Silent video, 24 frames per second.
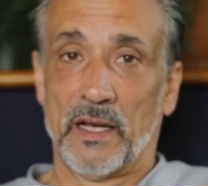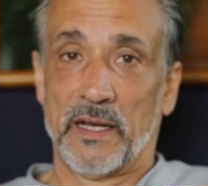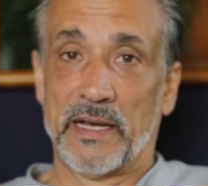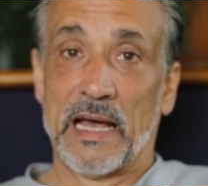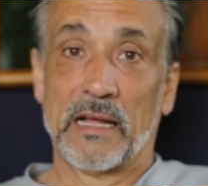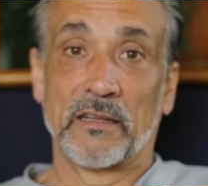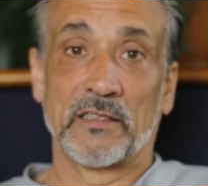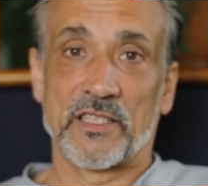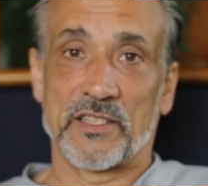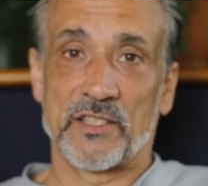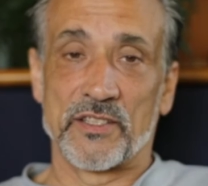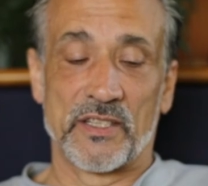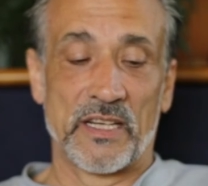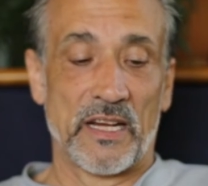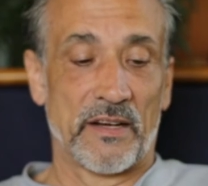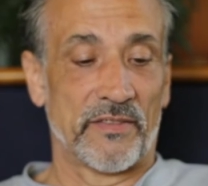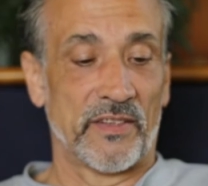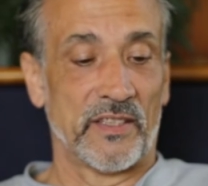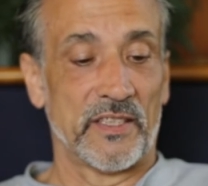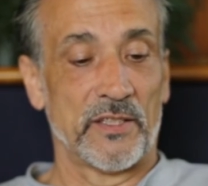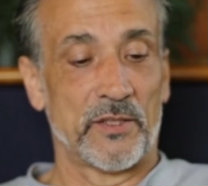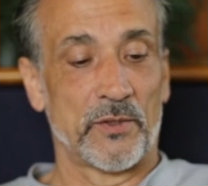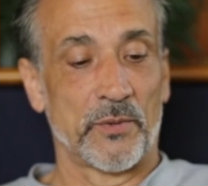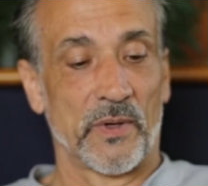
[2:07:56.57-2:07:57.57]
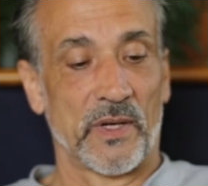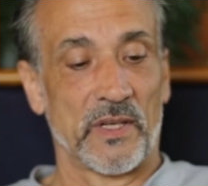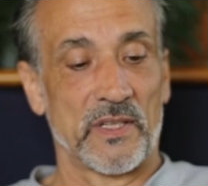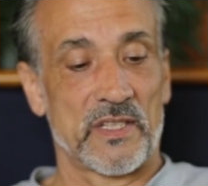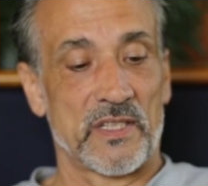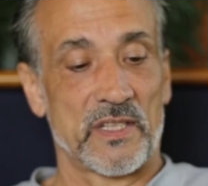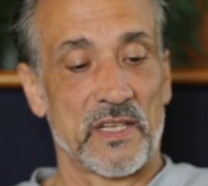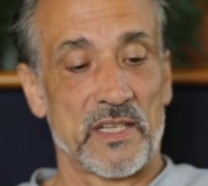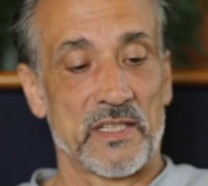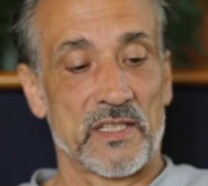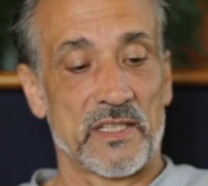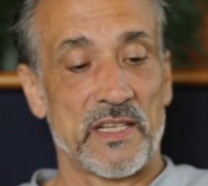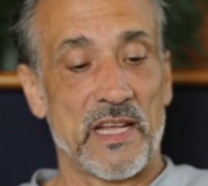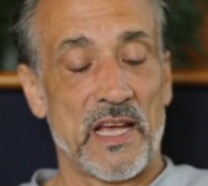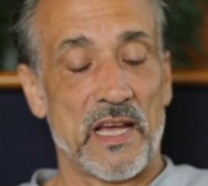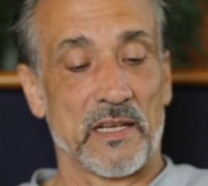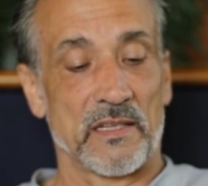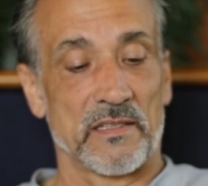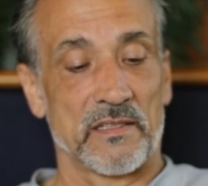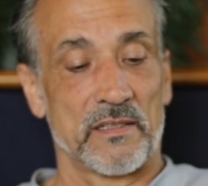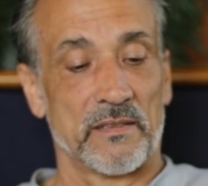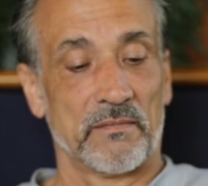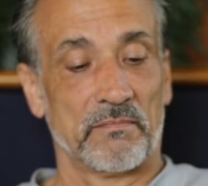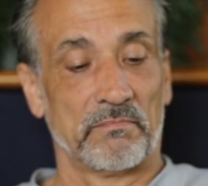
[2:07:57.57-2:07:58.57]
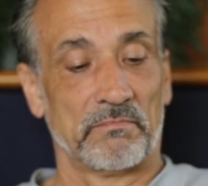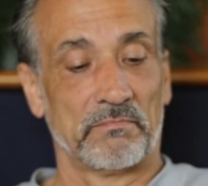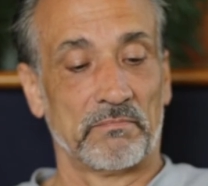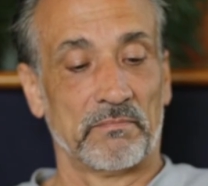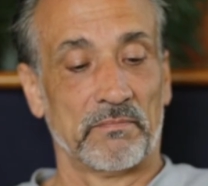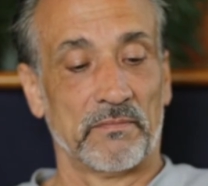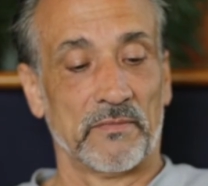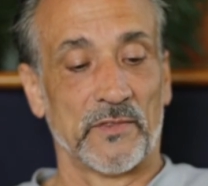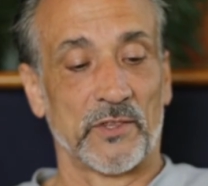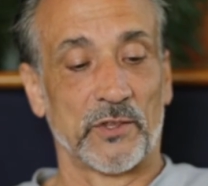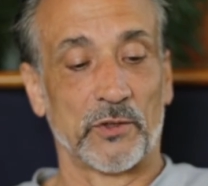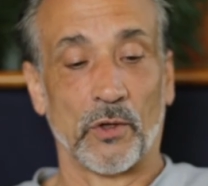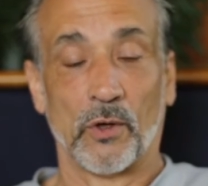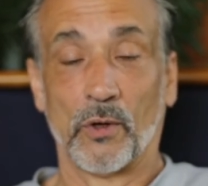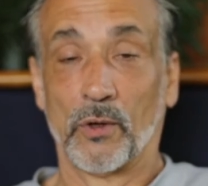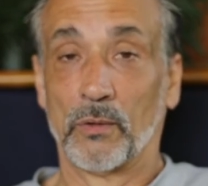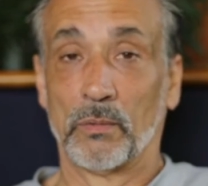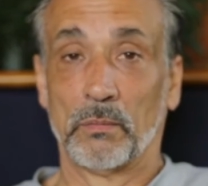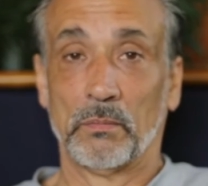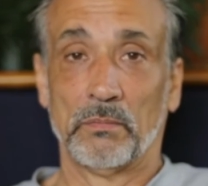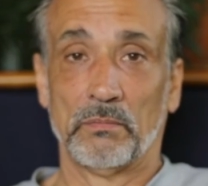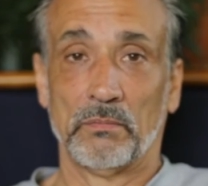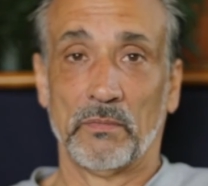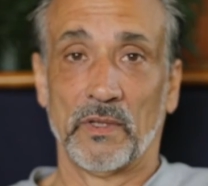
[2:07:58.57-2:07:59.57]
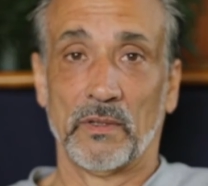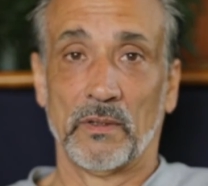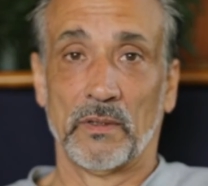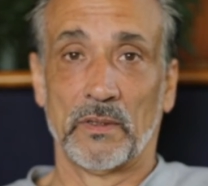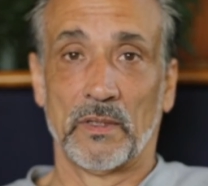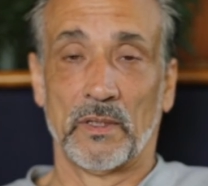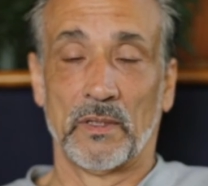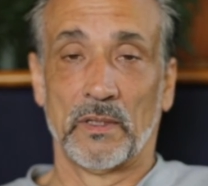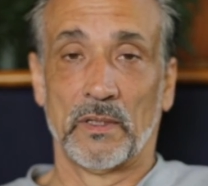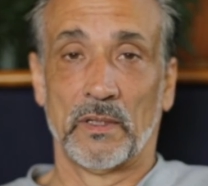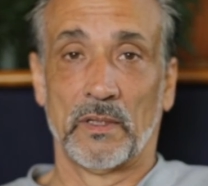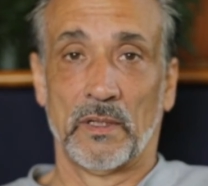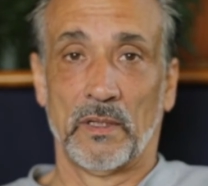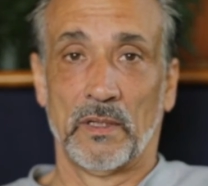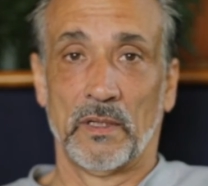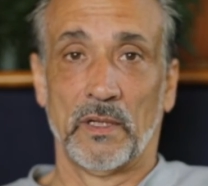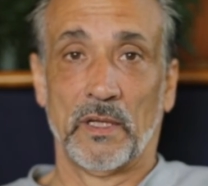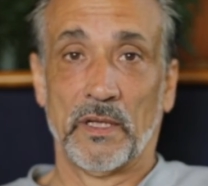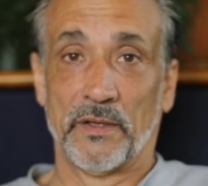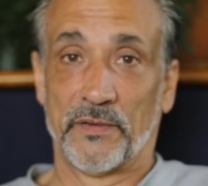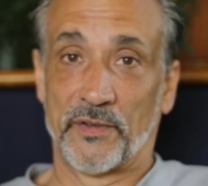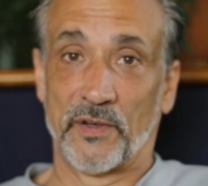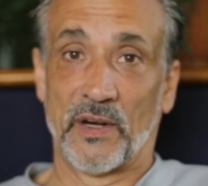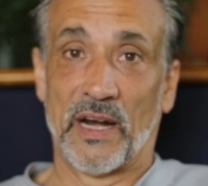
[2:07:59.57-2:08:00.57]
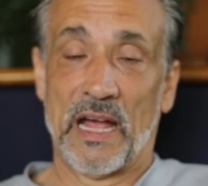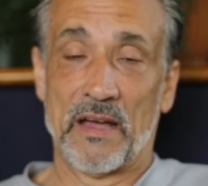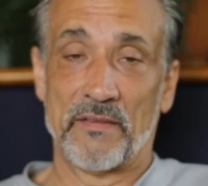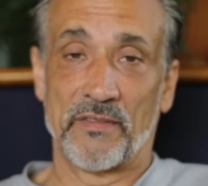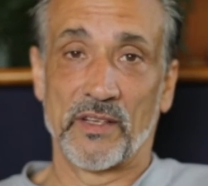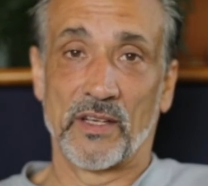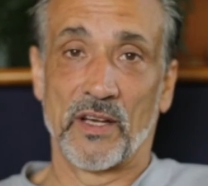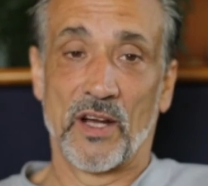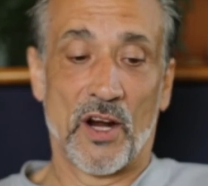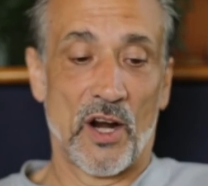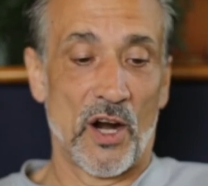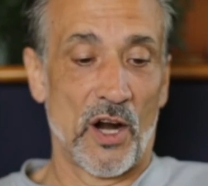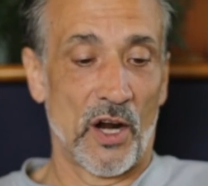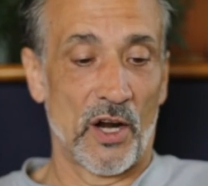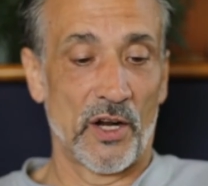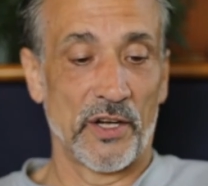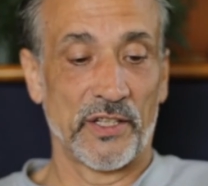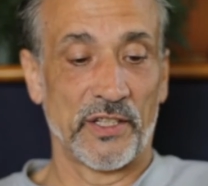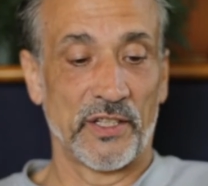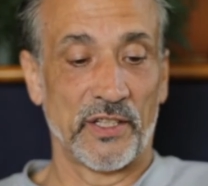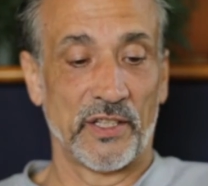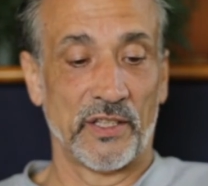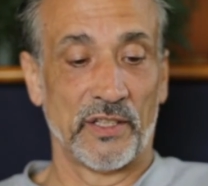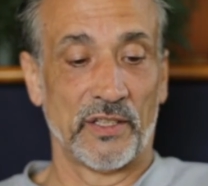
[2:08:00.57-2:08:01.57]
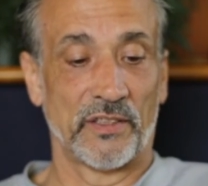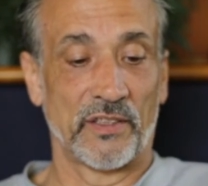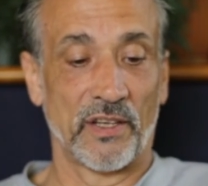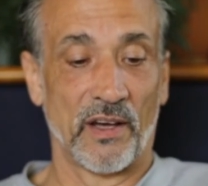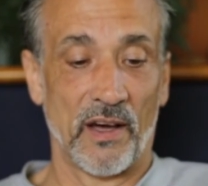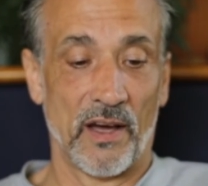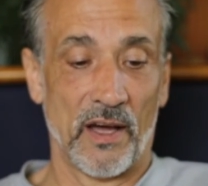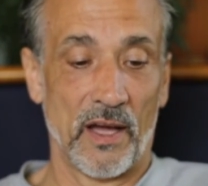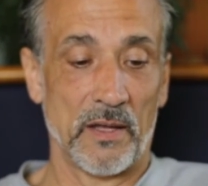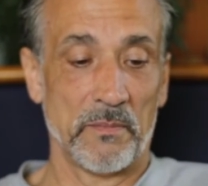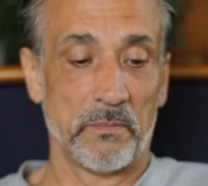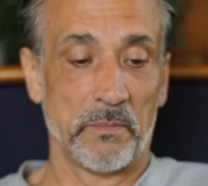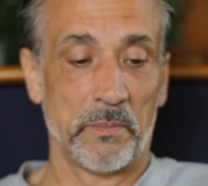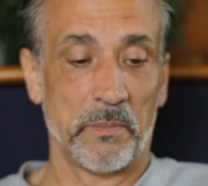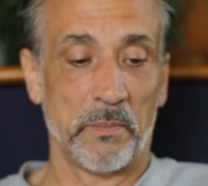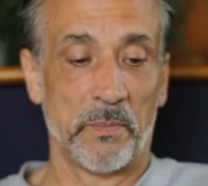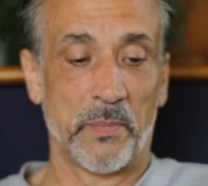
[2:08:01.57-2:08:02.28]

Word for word: Now listen carefully to what it says next. So, if you're having a hard time